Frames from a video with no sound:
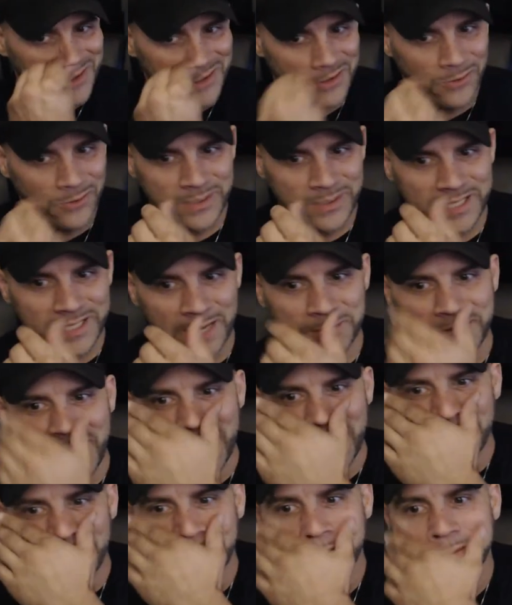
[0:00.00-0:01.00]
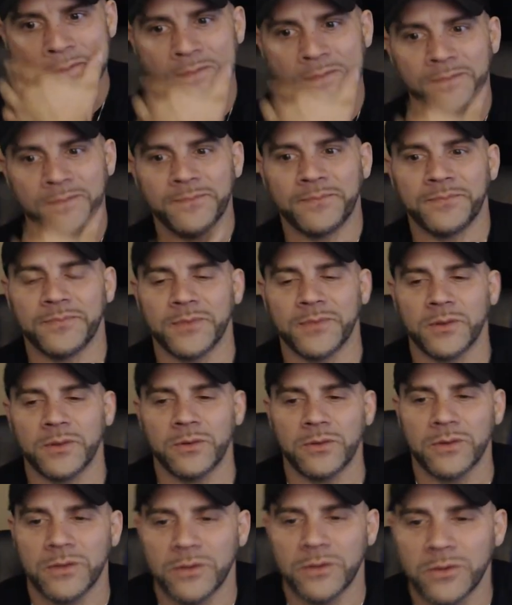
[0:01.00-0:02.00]
What's up, Dan?
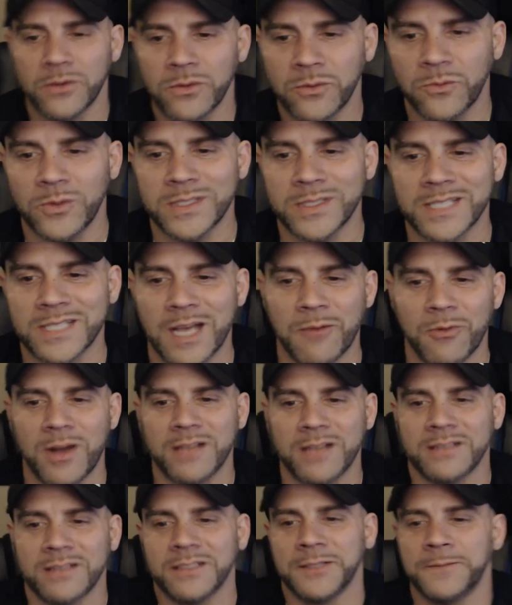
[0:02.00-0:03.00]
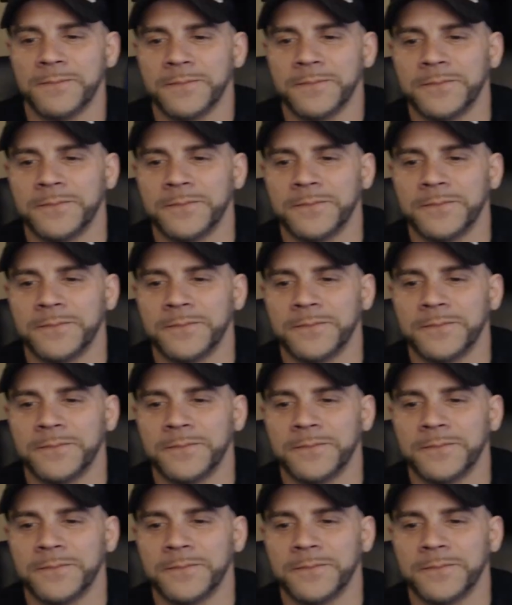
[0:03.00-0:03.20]
What's up, Rusted?